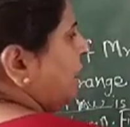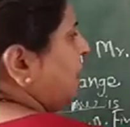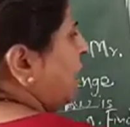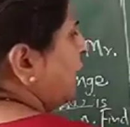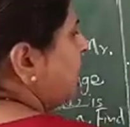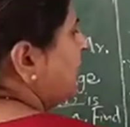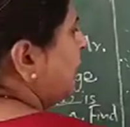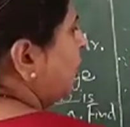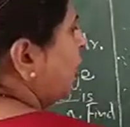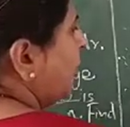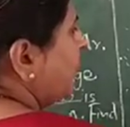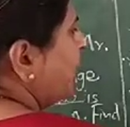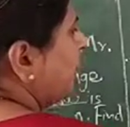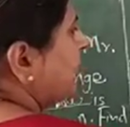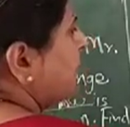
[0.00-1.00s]
And
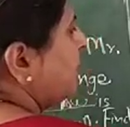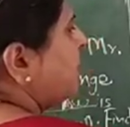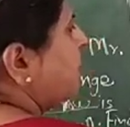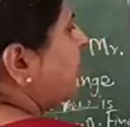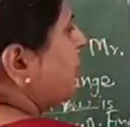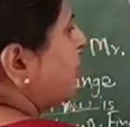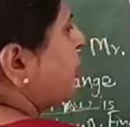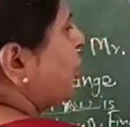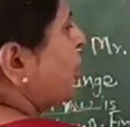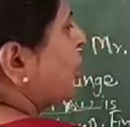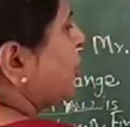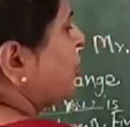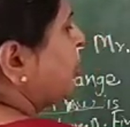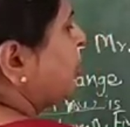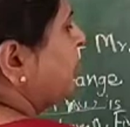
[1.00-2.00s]
denominator
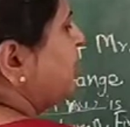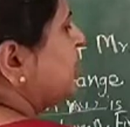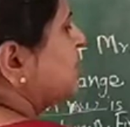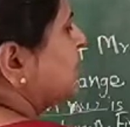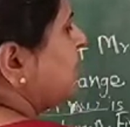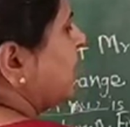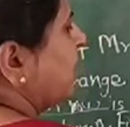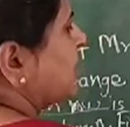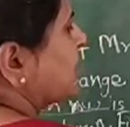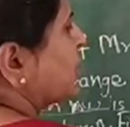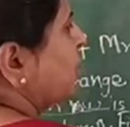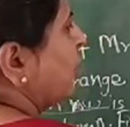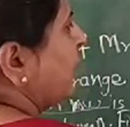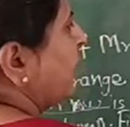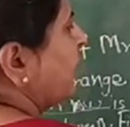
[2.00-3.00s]
product of this x
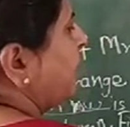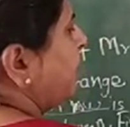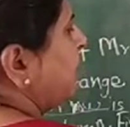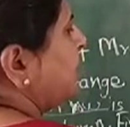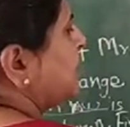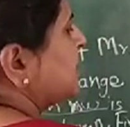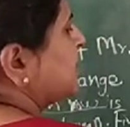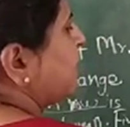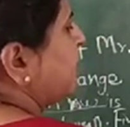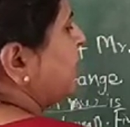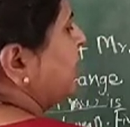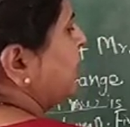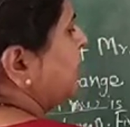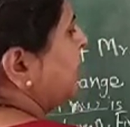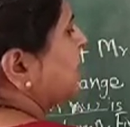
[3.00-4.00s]
square plus
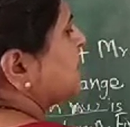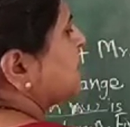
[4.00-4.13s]
5x.